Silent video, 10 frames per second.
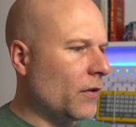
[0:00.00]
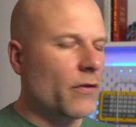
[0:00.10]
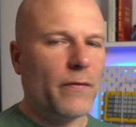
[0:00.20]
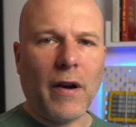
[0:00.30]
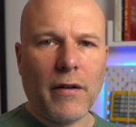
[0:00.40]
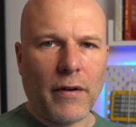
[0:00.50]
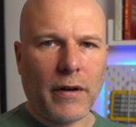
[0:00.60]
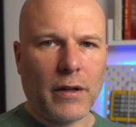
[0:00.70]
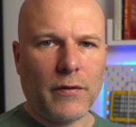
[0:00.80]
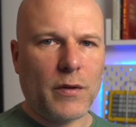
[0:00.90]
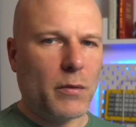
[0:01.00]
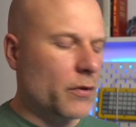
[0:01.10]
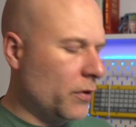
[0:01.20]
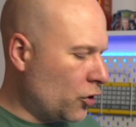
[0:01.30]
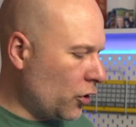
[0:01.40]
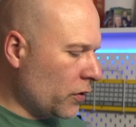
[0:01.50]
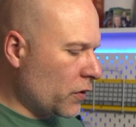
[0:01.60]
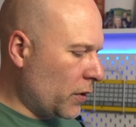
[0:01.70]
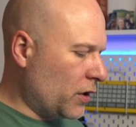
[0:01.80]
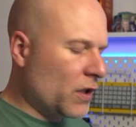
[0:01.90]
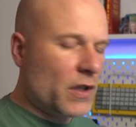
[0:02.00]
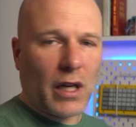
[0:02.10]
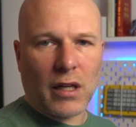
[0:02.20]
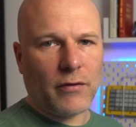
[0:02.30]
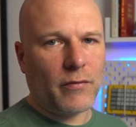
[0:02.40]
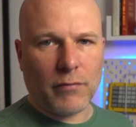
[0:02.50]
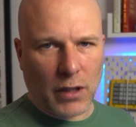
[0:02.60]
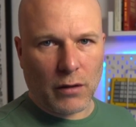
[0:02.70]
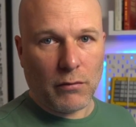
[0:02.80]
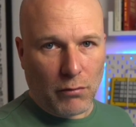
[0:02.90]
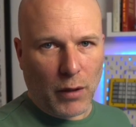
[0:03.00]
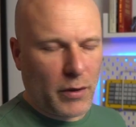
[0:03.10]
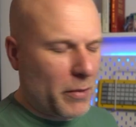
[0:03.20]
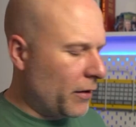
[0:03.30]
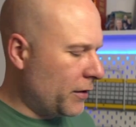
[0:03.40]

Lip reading: It's very, very comfortable. The choc switches that I've, moaned about at